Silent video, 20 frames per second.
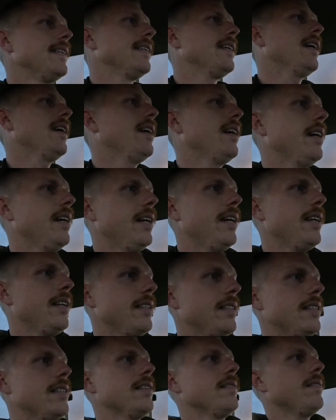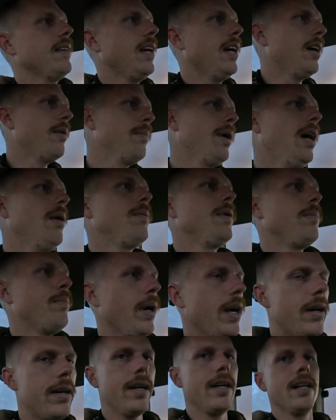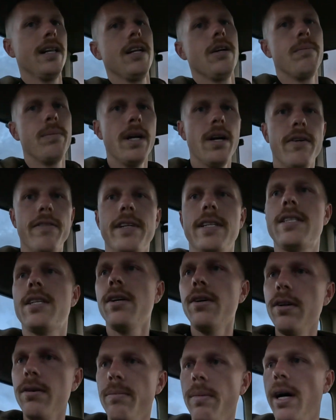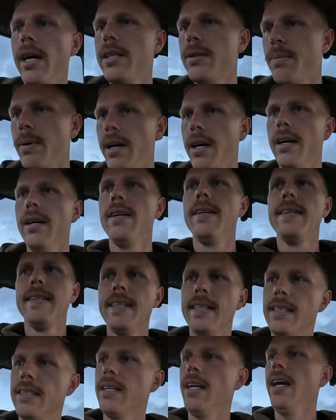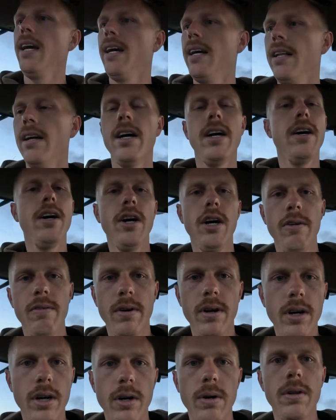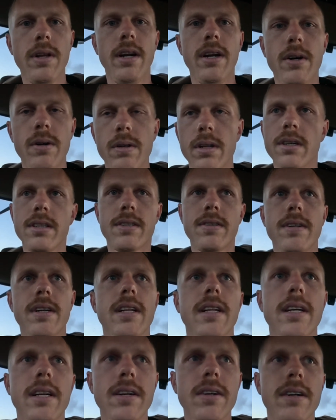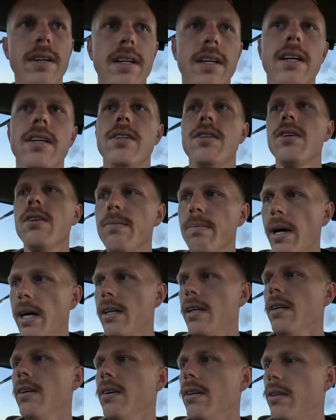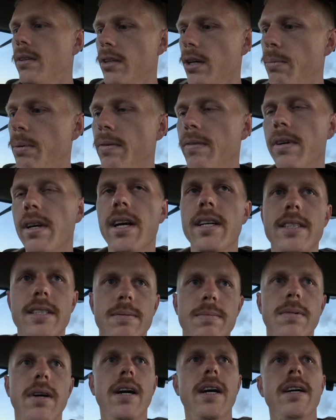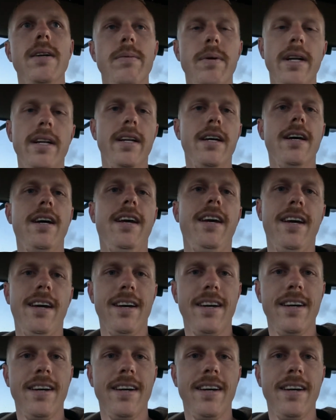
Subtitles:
And yeah, maybe buried a little bit of it too much, but yeah, like overall it all looks really good, and it should make a good crop if it gets some rain one day.